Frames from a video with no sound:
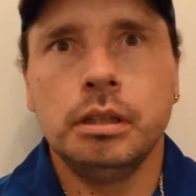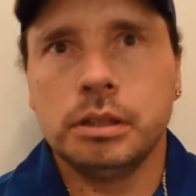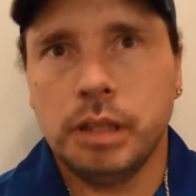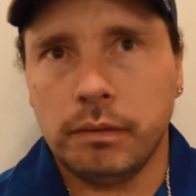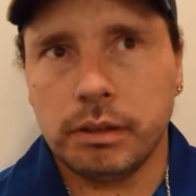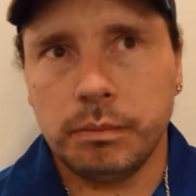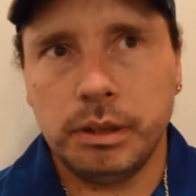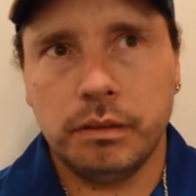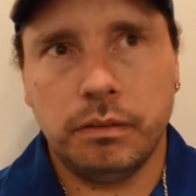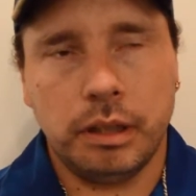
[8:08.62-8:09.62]
So having a little bit
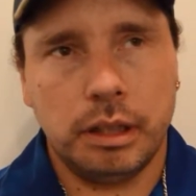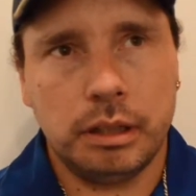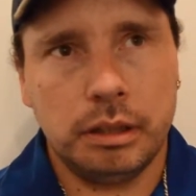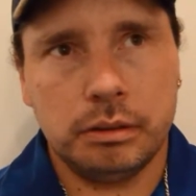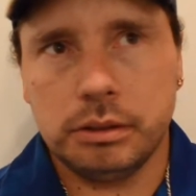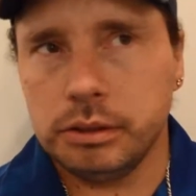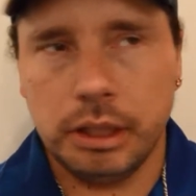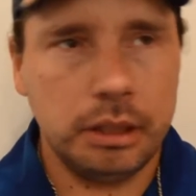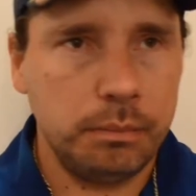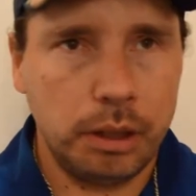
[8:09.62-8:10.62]
of you know,
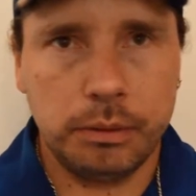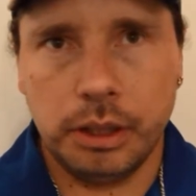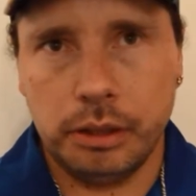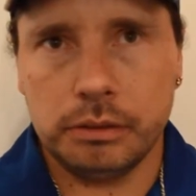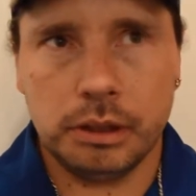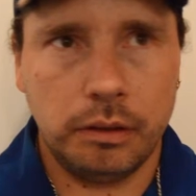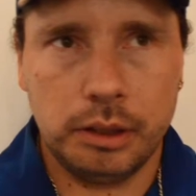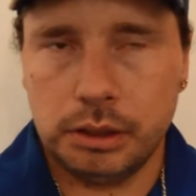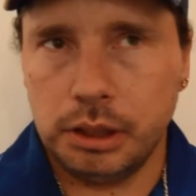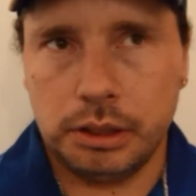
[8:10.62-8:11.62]
drink and barbecue and so
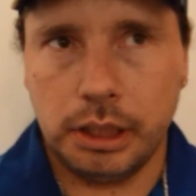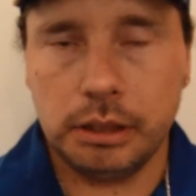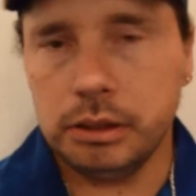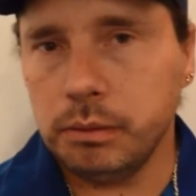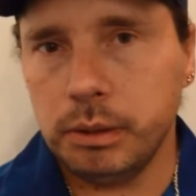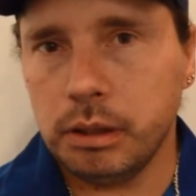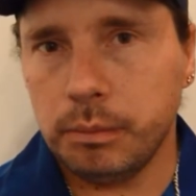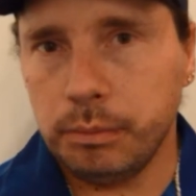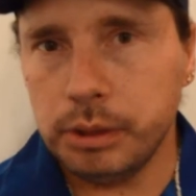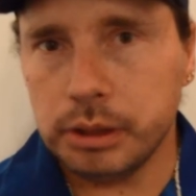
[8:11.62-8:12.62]
that chit chat. Usually be a little
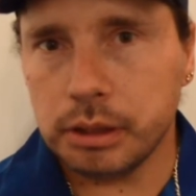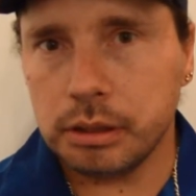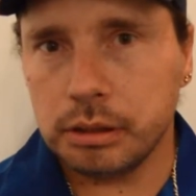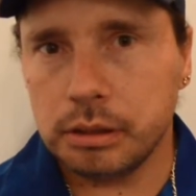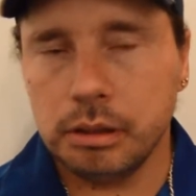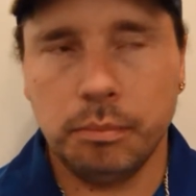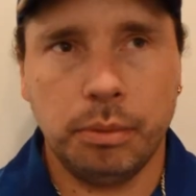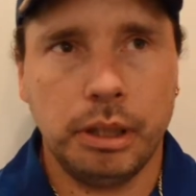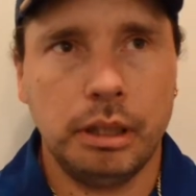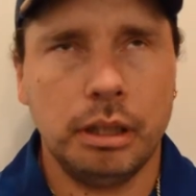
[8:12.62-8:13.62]
bit of music,
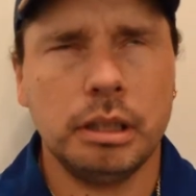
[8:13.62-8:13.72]
but